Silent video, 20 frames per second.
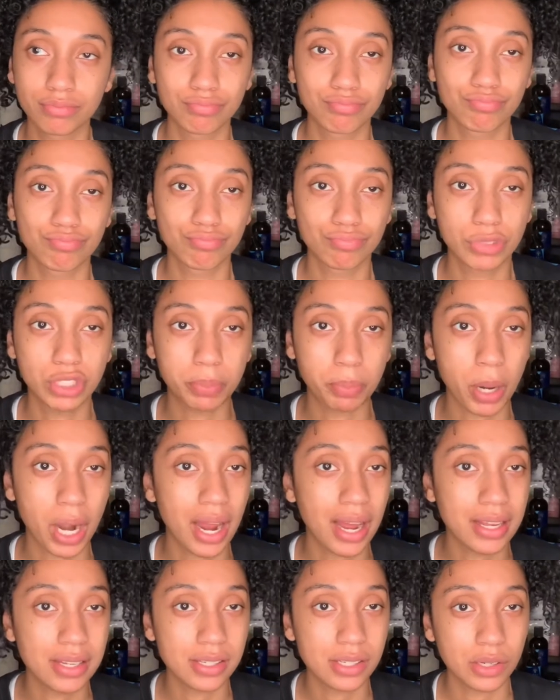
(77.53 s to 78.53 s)

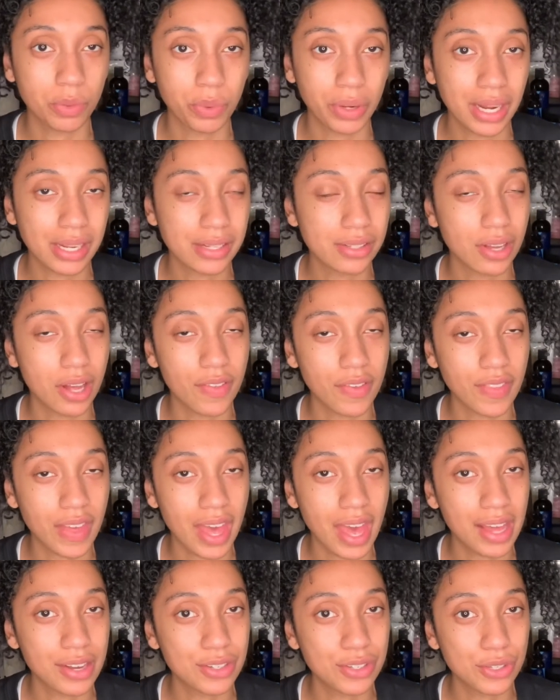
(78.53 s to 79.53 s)
surprised when I saw that they had
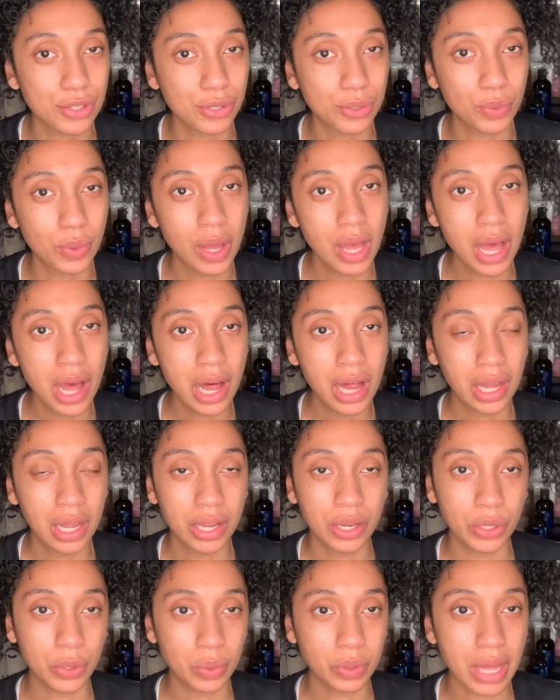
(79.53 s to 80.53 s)
two new
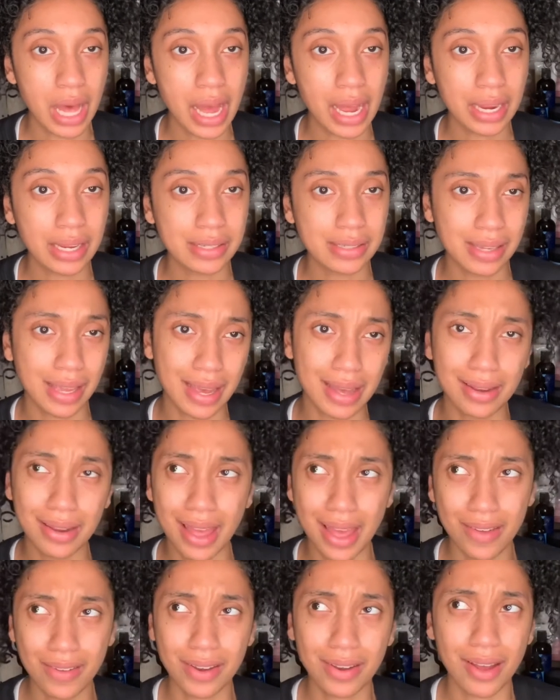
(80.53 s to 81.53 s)
lines and they
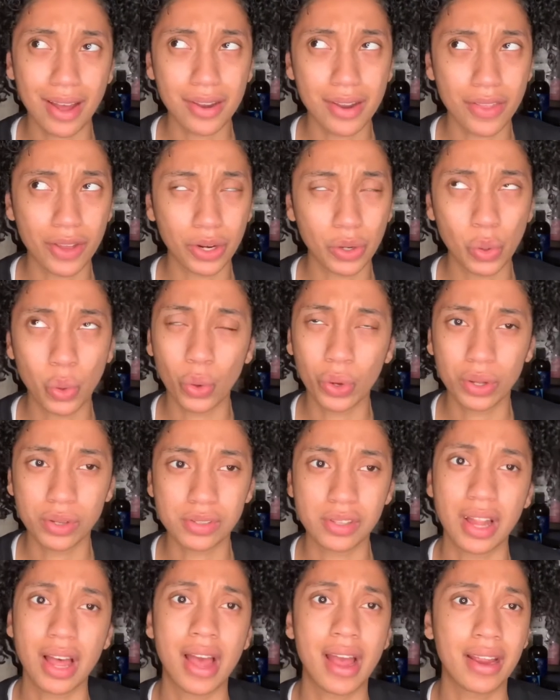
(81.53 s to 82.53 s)
had another coils
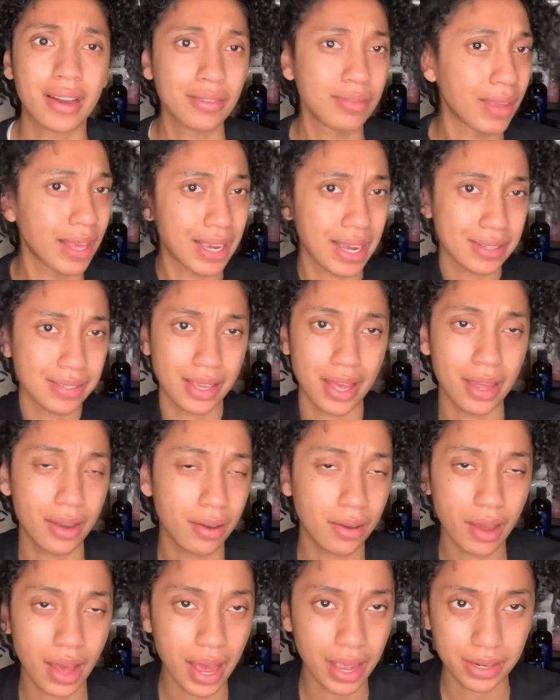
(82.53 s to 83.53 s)
line. Like I said,
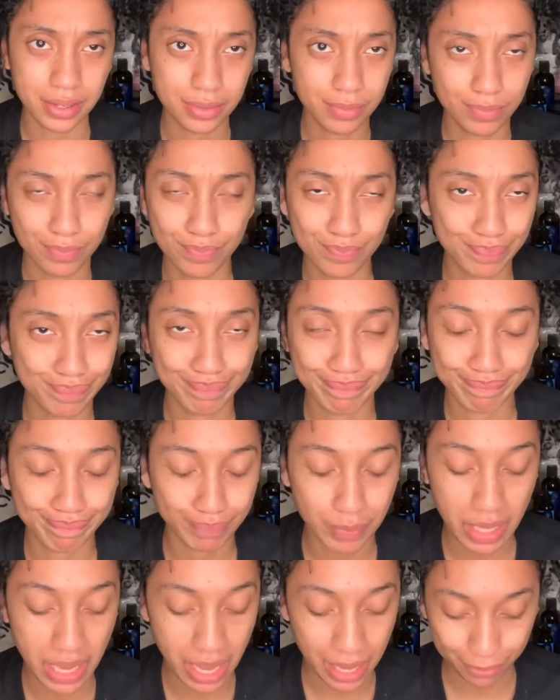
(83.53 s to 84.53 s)
I,
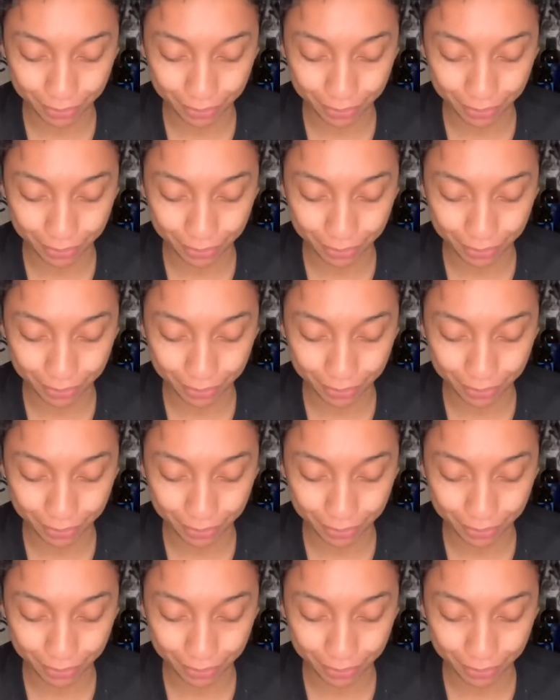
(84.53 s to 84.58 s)
yeah.